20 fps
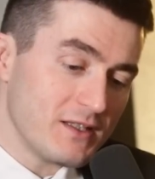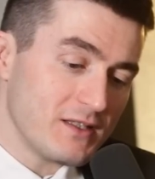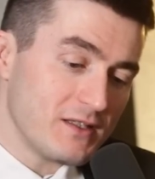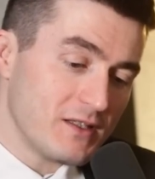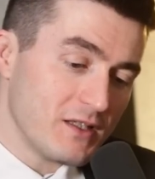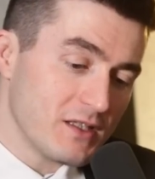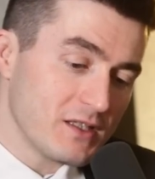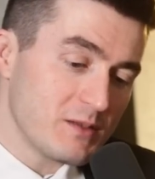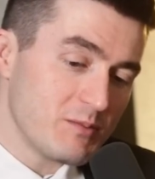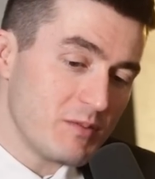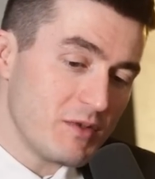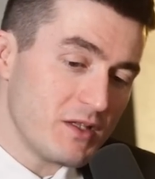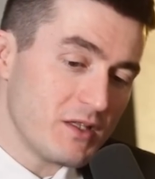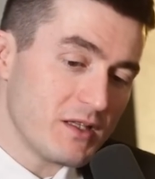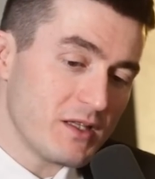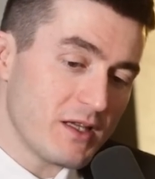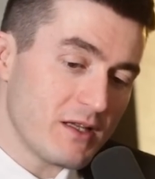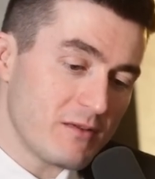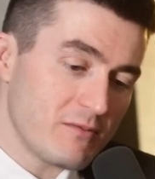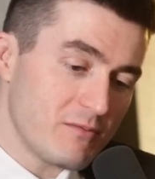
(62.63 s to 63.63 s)
it does mean
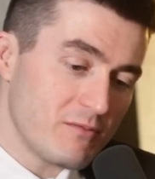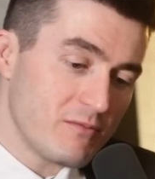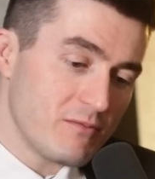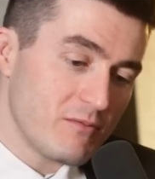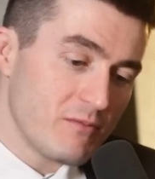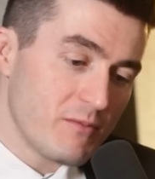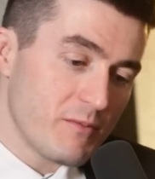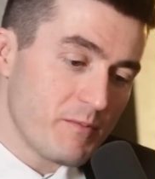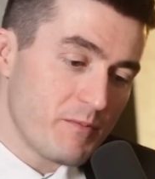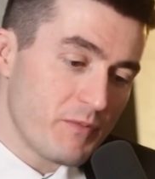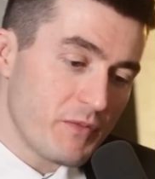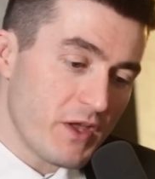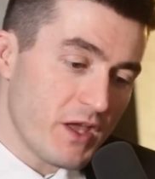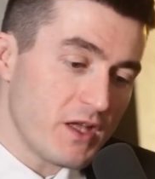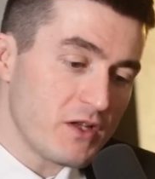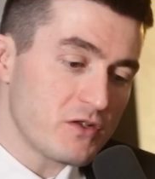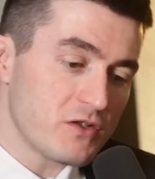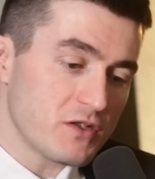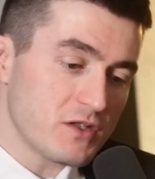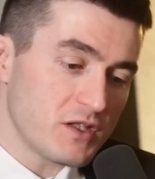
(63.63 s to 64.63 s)
that
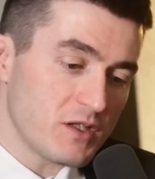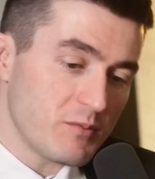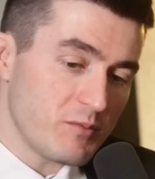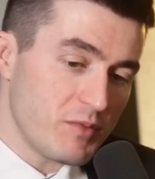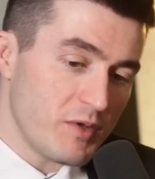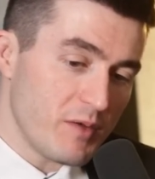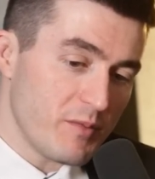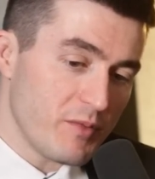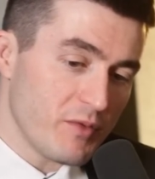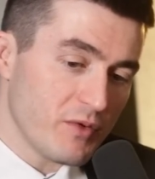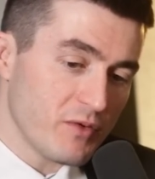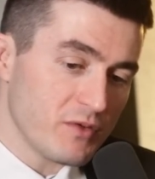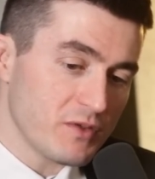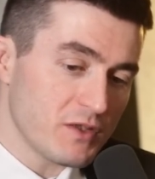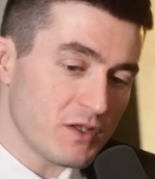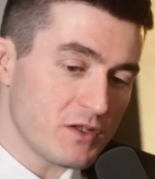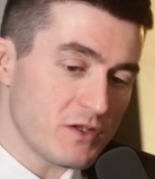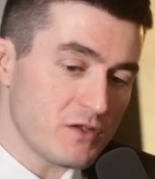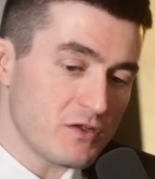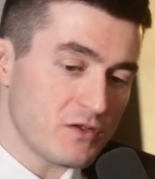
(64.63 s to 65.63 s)
interesting people
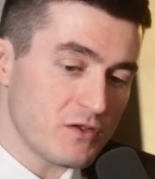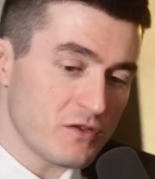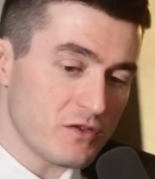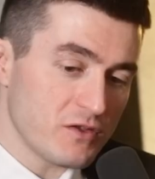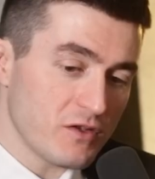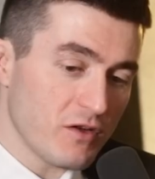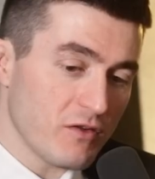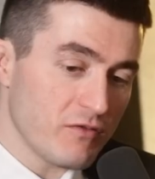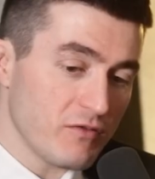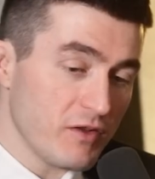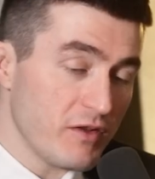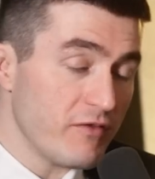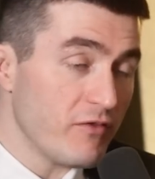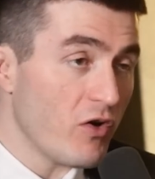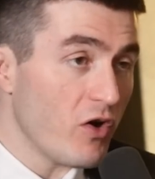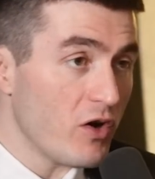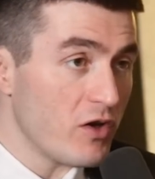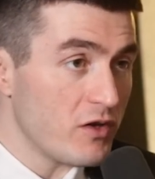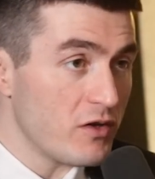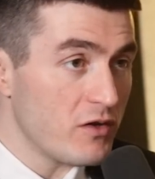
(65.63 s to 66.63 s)
such as yourself live
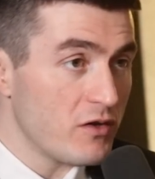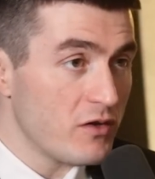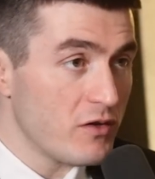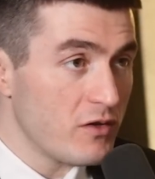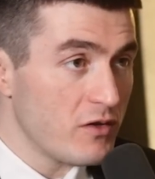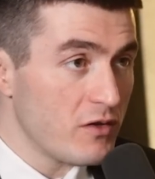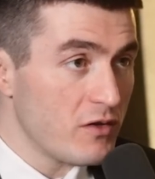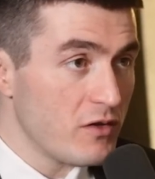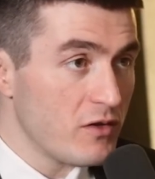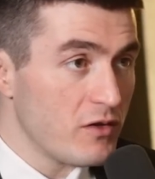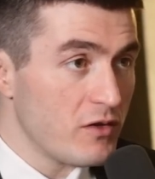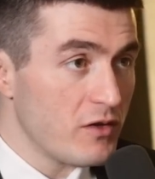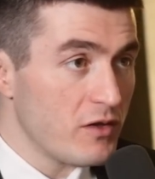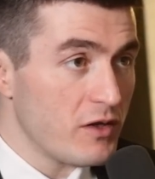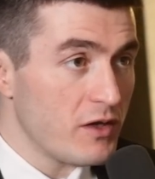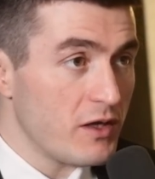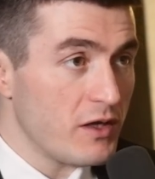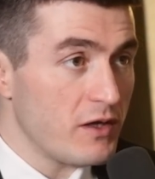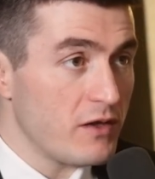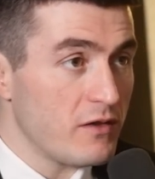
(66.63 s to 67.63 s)
on.
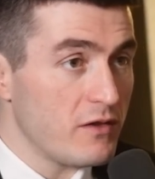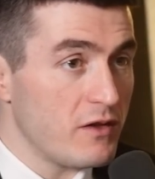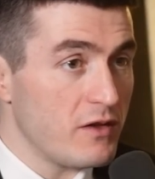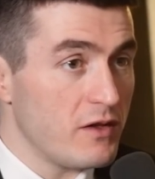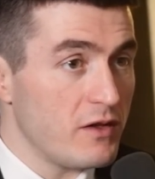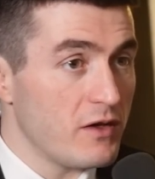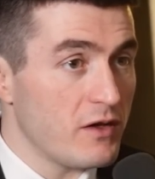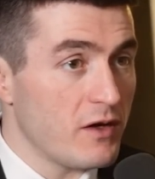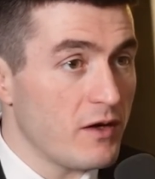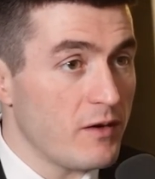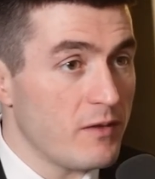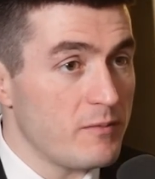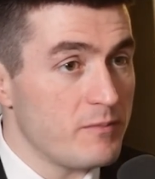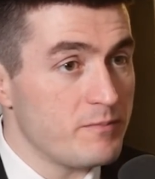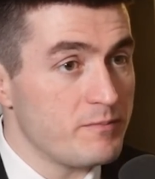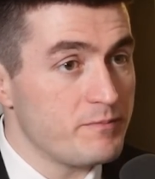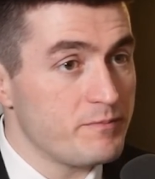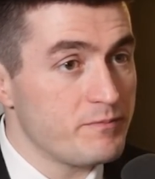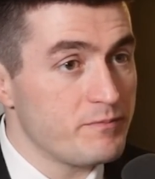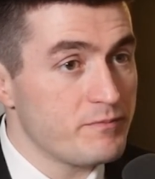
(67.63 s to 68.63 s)
In the,
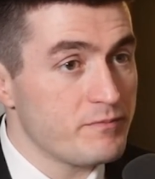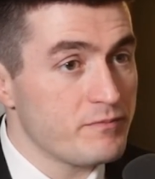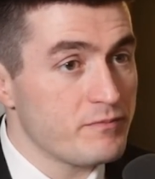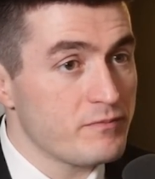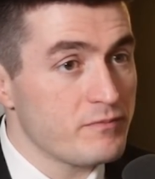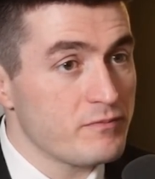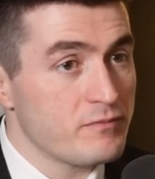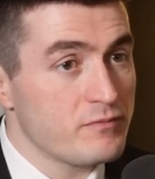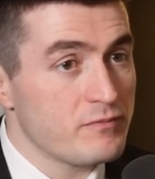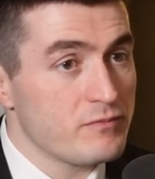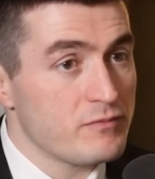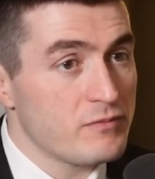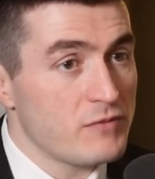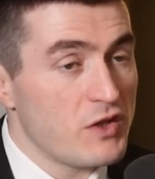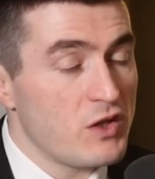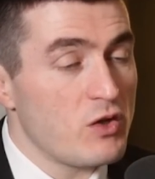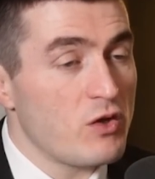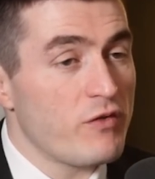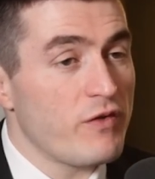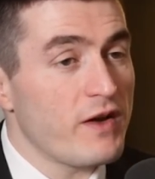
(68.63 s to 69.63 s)
um,
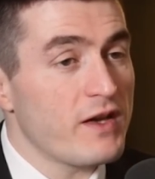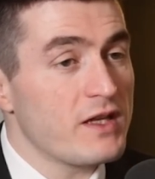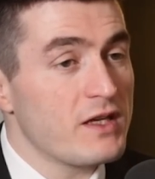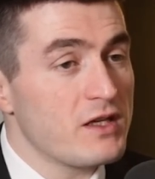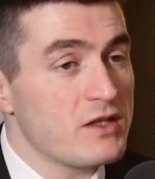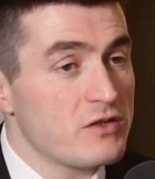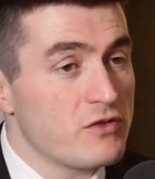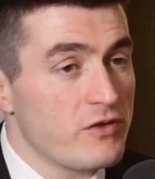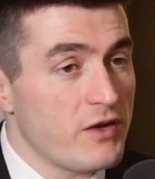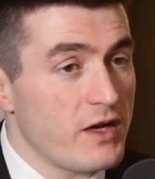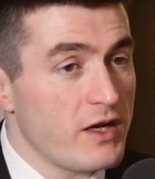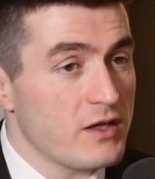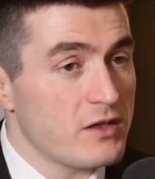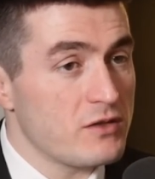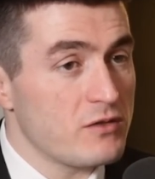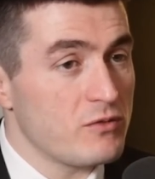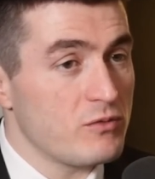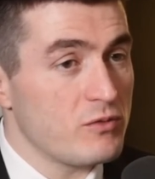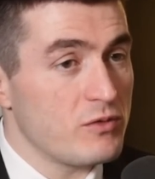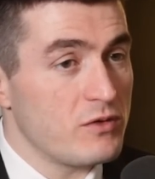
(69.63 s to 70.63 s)
you know, if I can
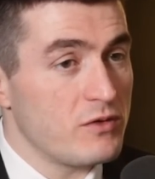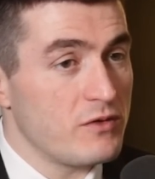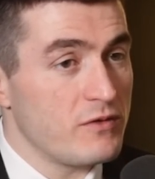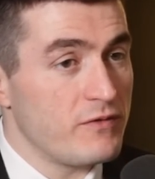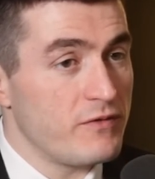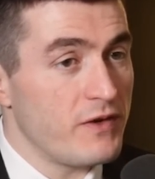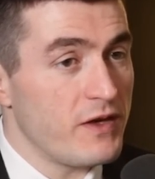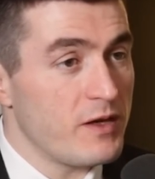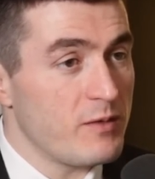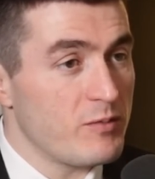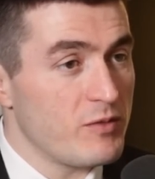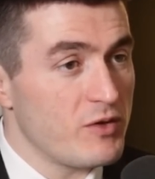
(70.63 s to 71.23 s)
interact with the fake